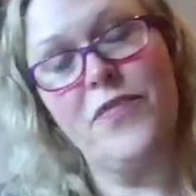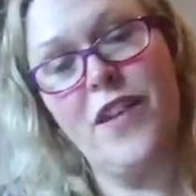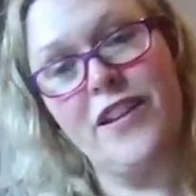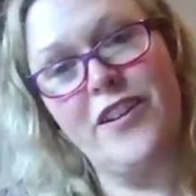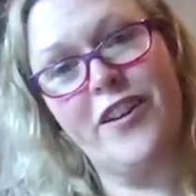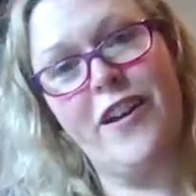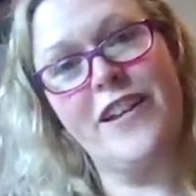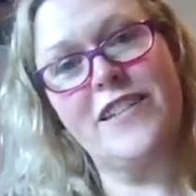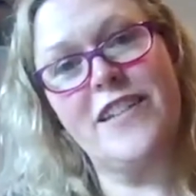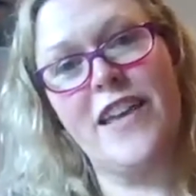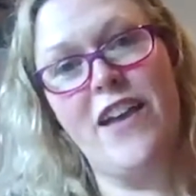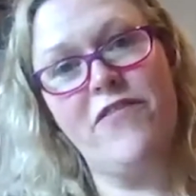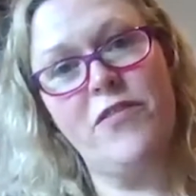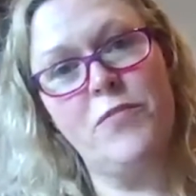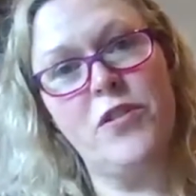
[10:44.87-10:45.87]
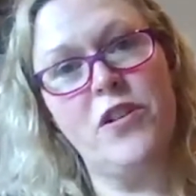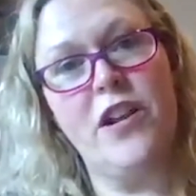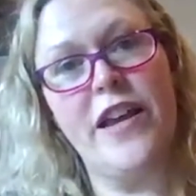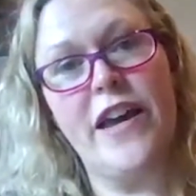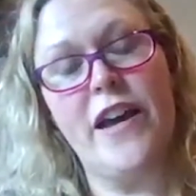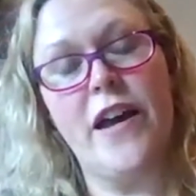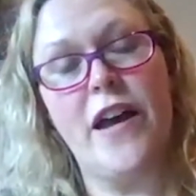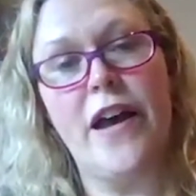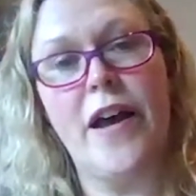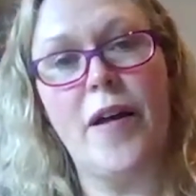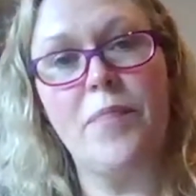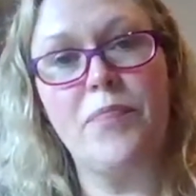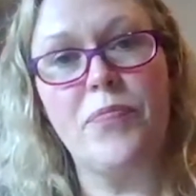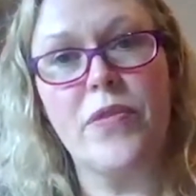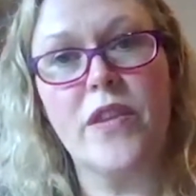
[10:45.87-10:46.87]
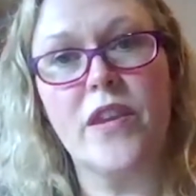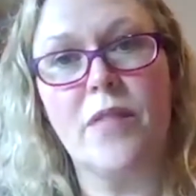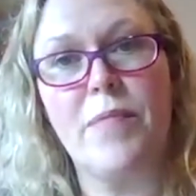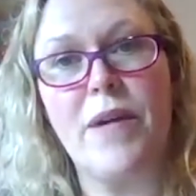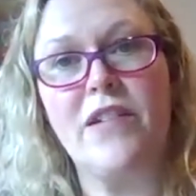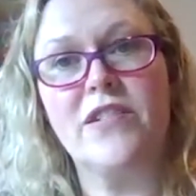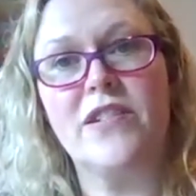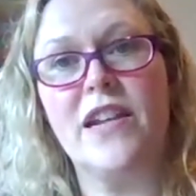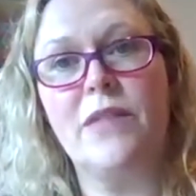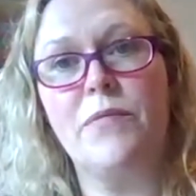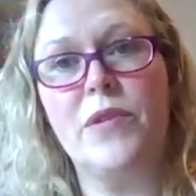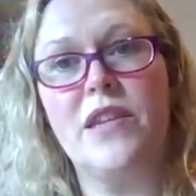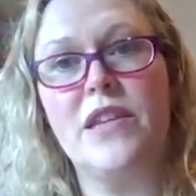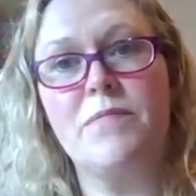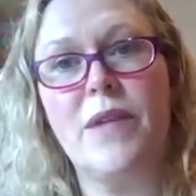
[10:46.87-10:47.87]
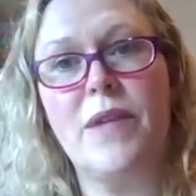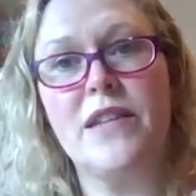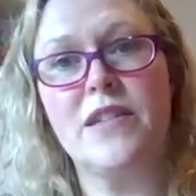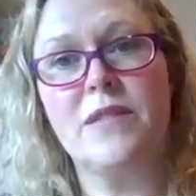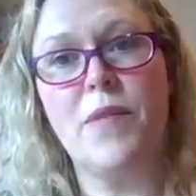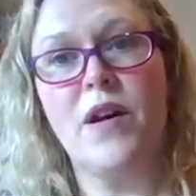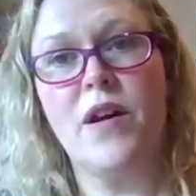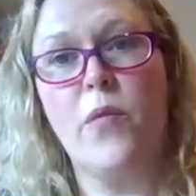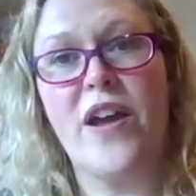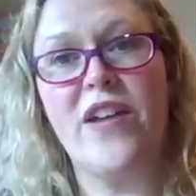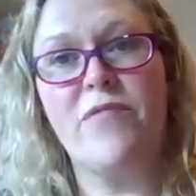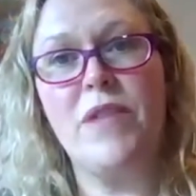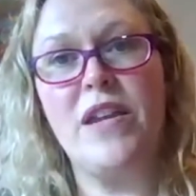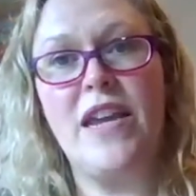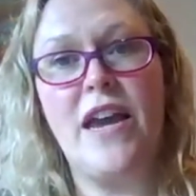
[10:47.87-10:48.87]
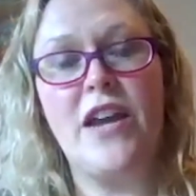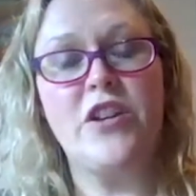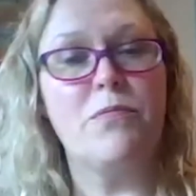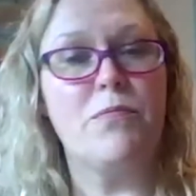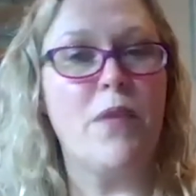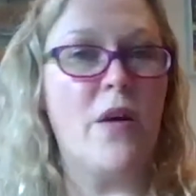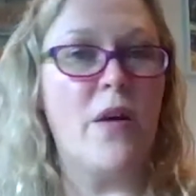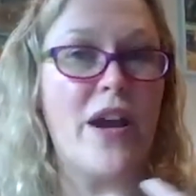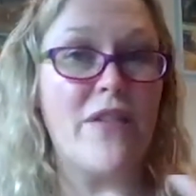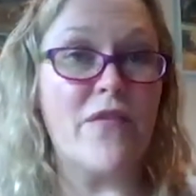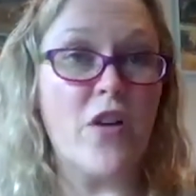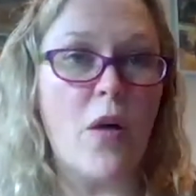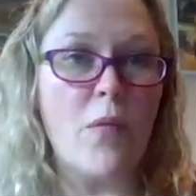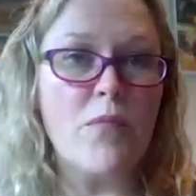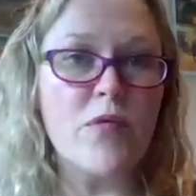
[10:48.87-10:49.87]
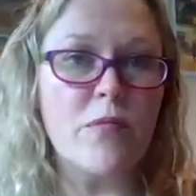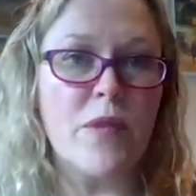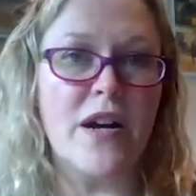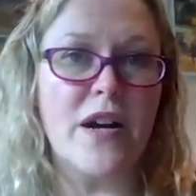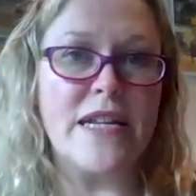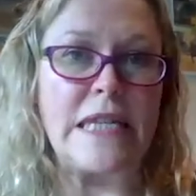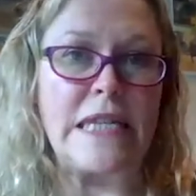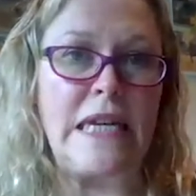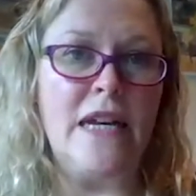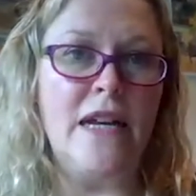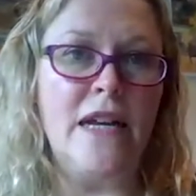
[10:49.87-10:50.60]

And you're going to hear from Julia about dealing with these matters by way of mediation, by way of compromise.